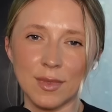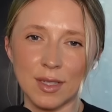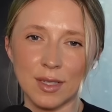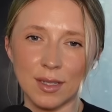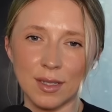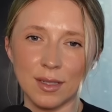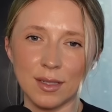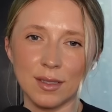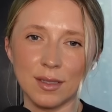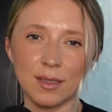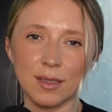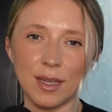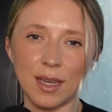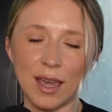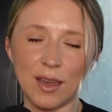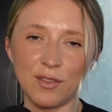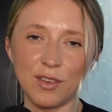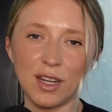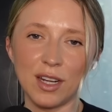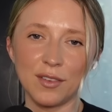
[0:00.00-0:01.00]
have been able to
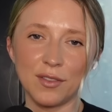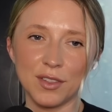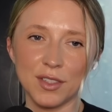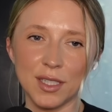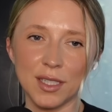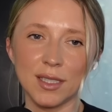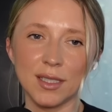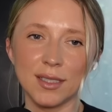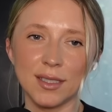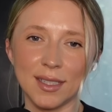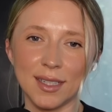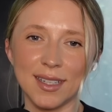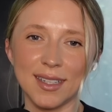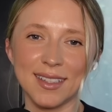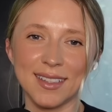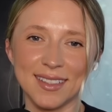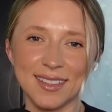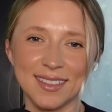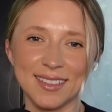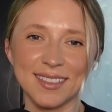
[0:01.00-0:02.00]
Heavy do. lifting. Yeah.
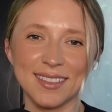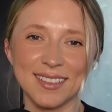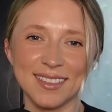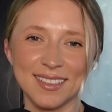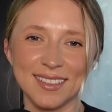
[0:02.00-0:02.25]
Exactly.